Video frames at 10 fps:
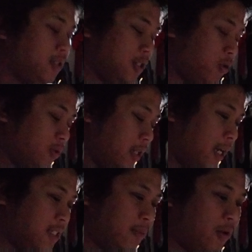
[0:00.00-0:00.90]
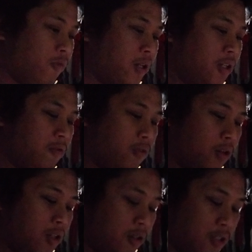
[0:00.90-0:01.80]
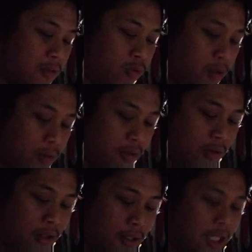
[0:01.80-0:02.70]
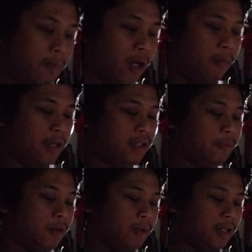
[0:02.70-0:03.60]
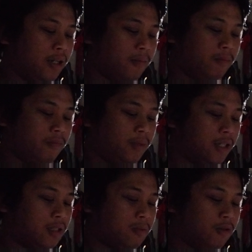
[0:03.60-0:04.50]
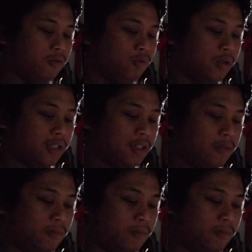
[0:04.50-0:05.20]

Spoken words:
ago, the last time I went in for a doctor's appointment about my eczema was I